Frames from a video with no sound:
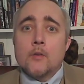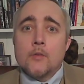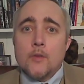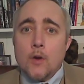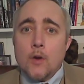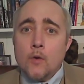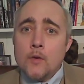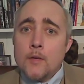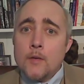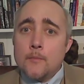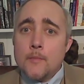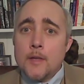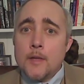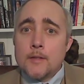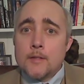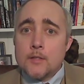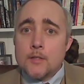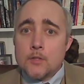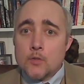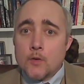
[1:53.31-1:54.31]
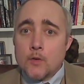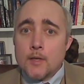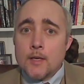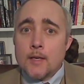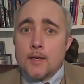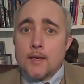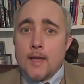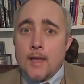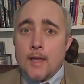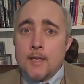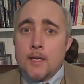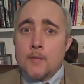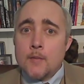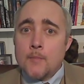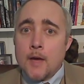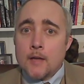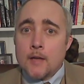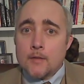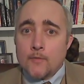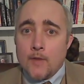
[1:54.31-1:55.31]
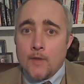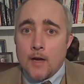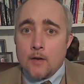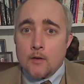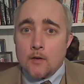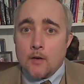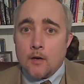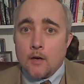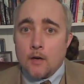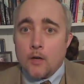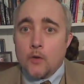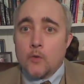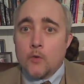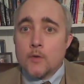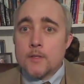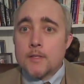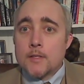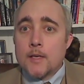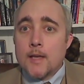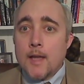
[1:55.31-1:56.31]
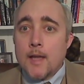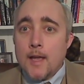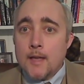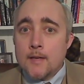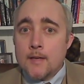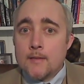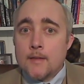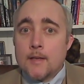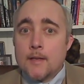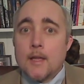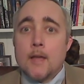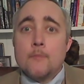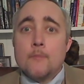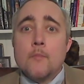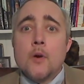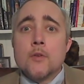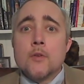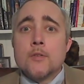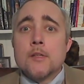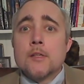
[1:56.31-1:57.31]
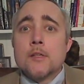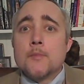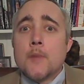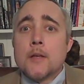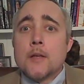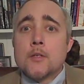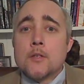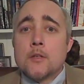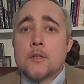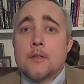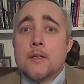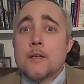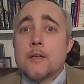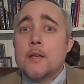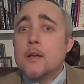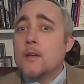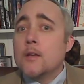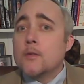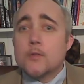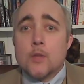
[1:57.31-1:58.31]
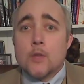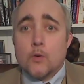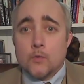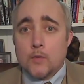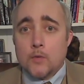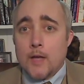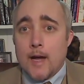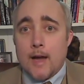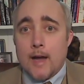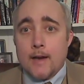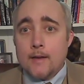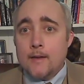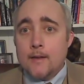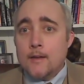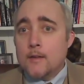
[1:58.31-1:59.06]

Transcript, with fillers: Don't admit to drinking any amount of alcohol or say anything, and most especially, don't lie.